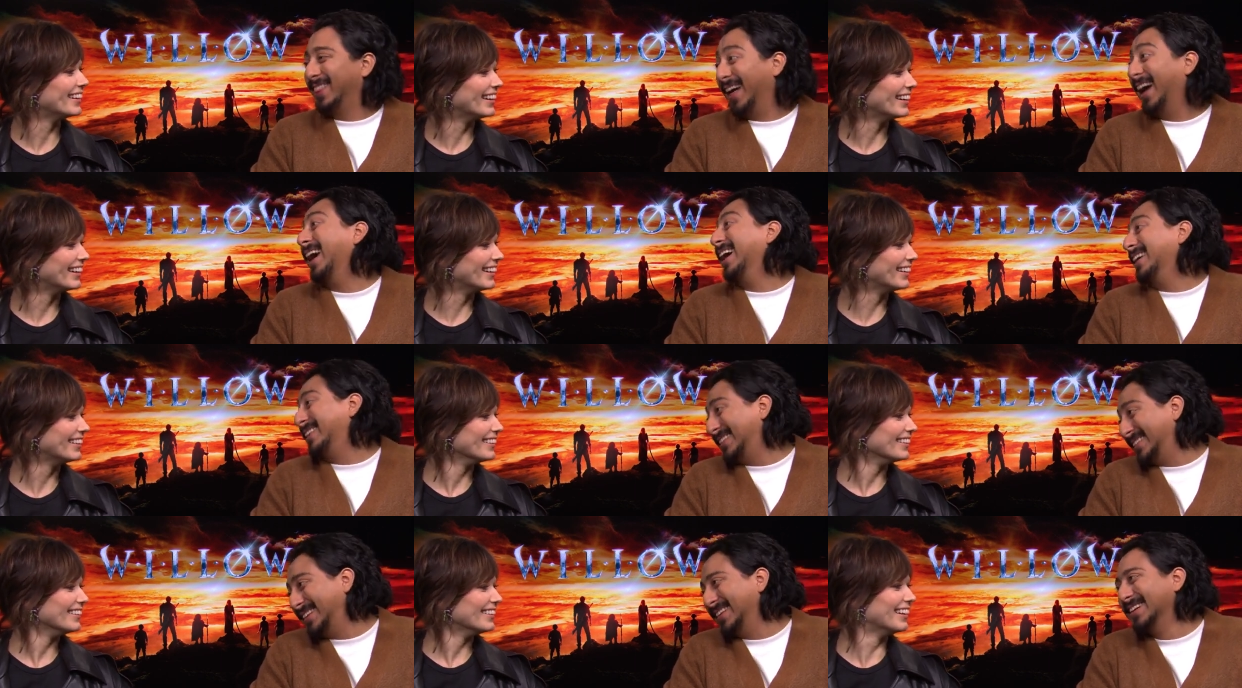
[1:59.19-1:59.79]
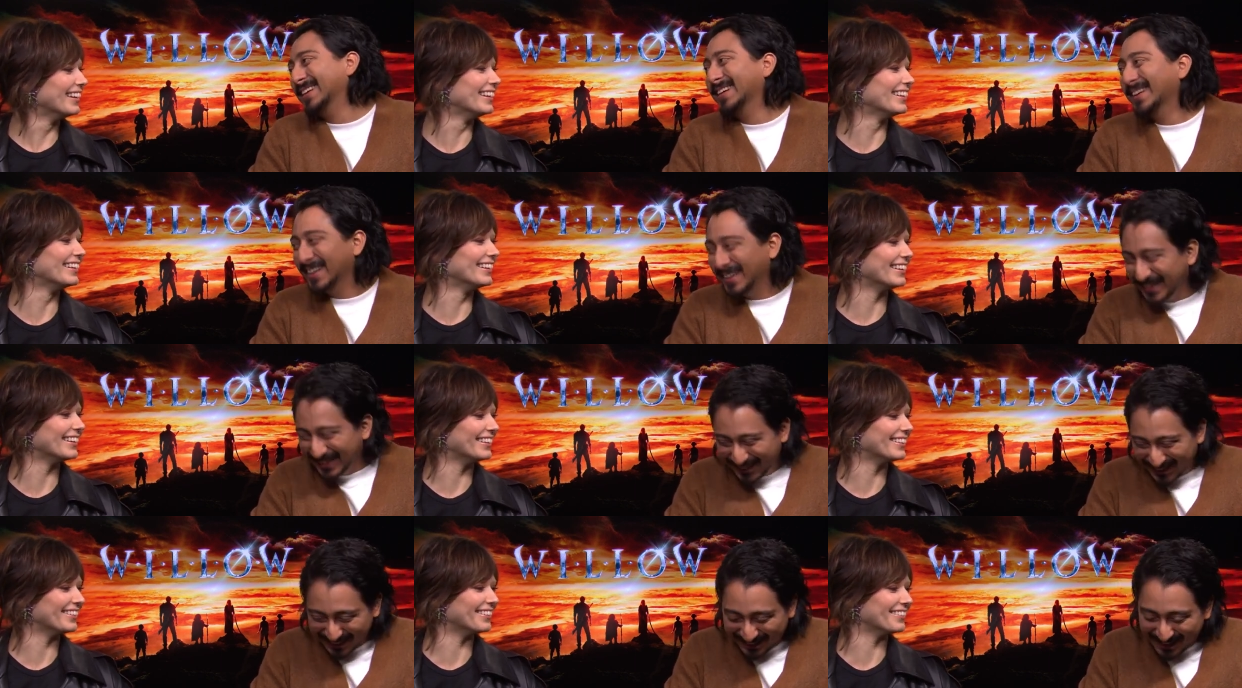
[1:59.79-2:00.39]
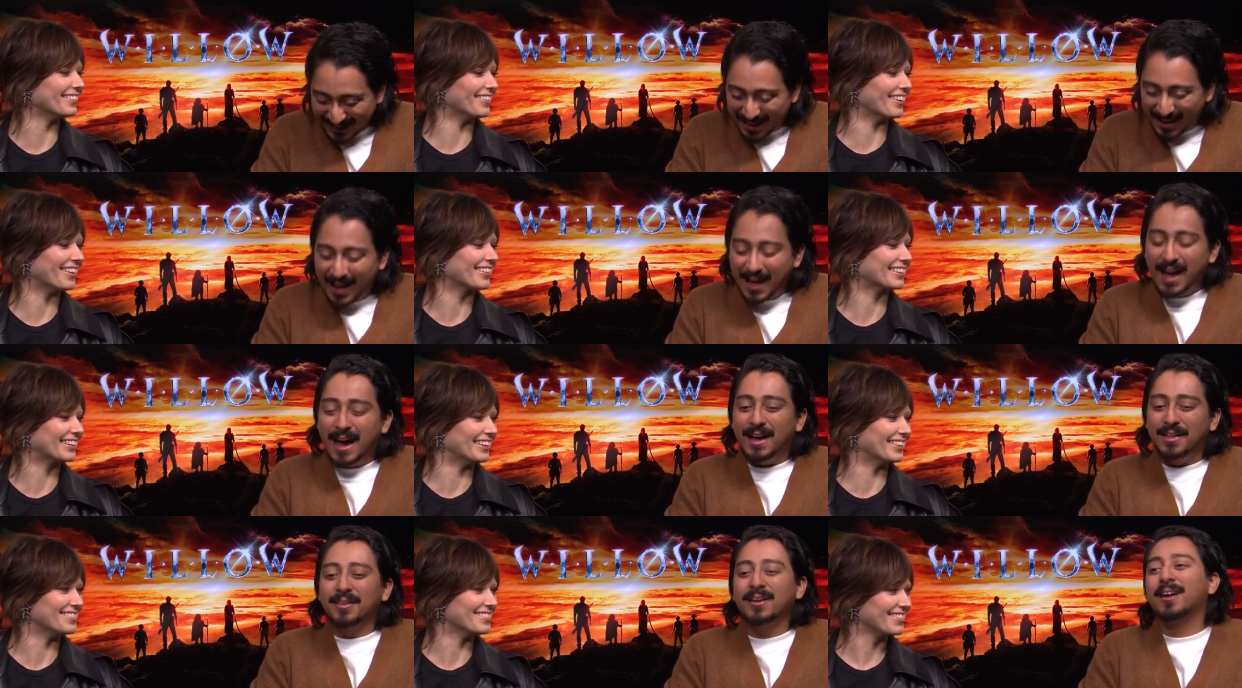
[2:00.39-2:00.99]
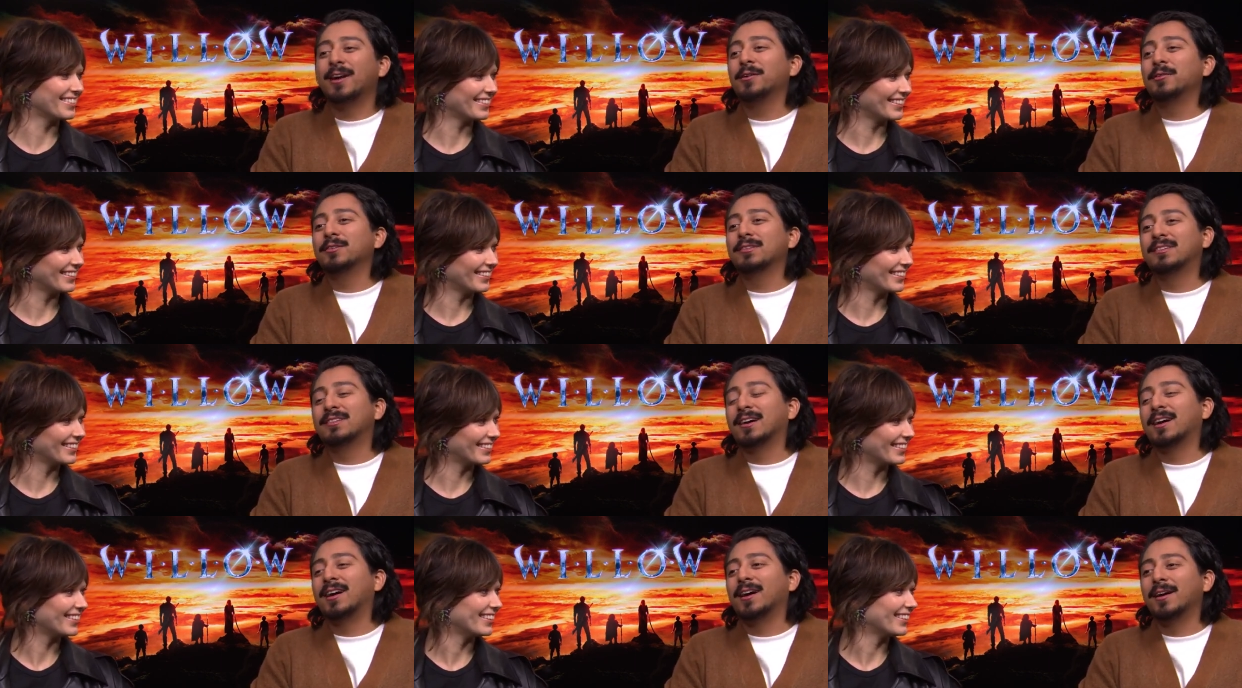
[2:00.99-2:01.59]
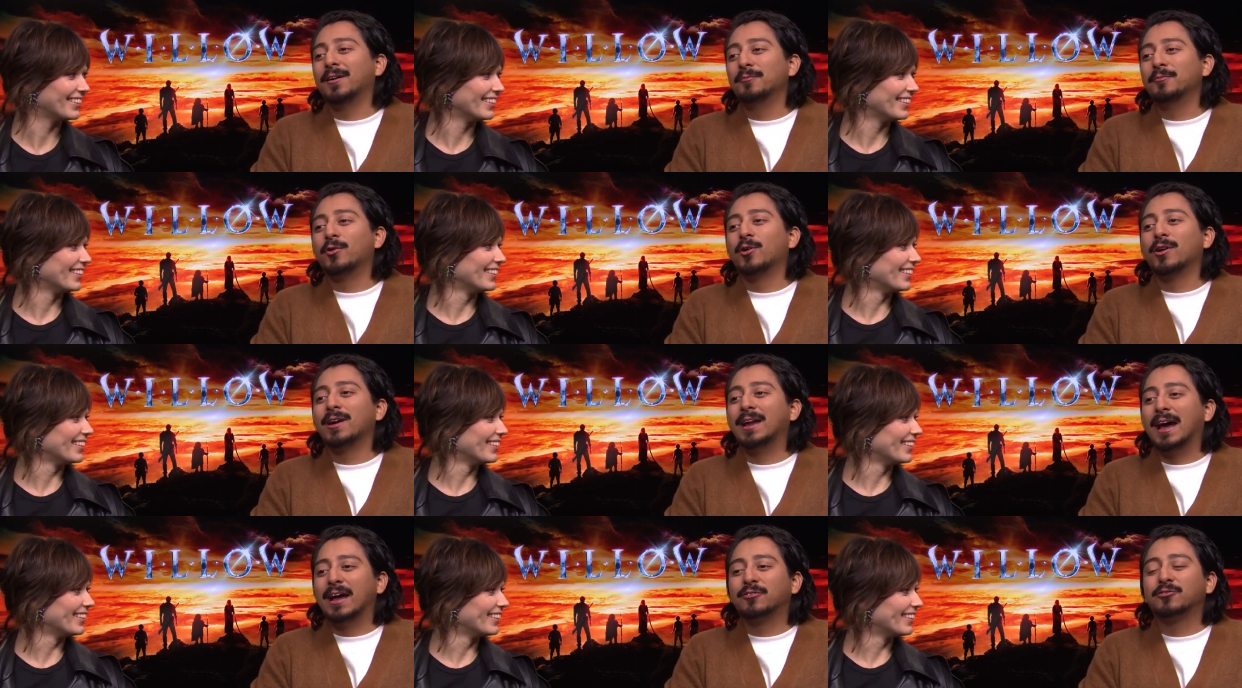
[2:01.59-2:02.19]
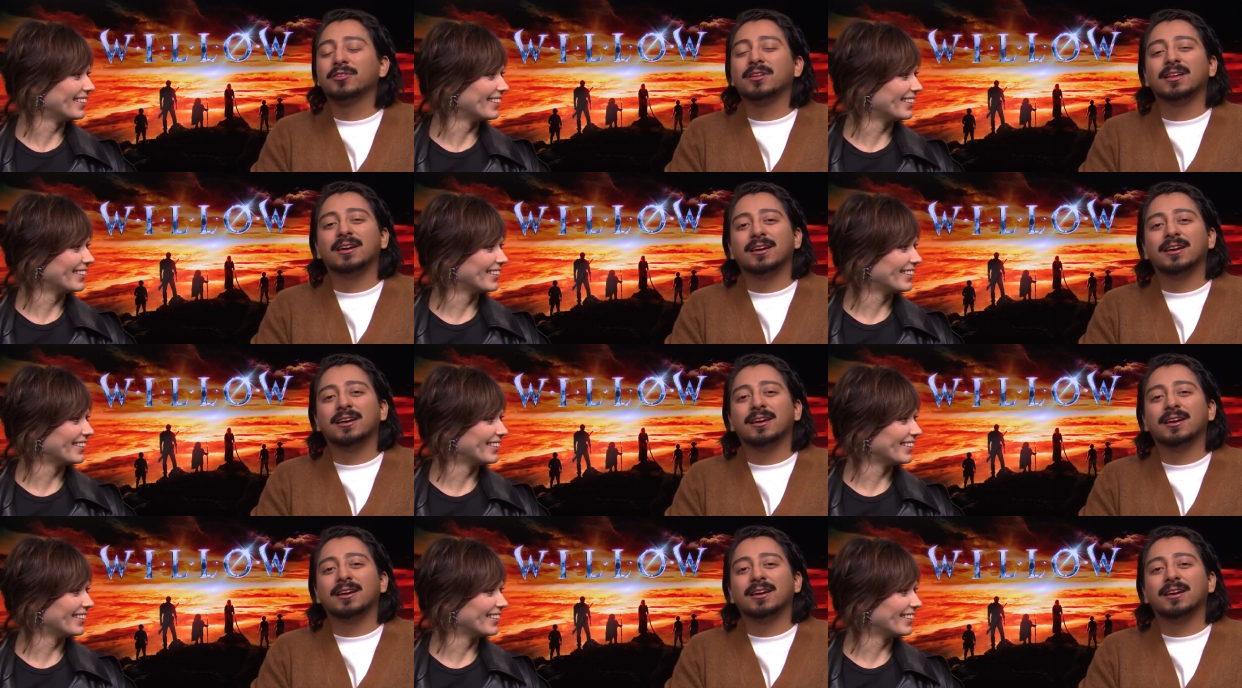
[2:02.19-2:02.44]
Speaker 1: Thanks. I think I was uh, more naturally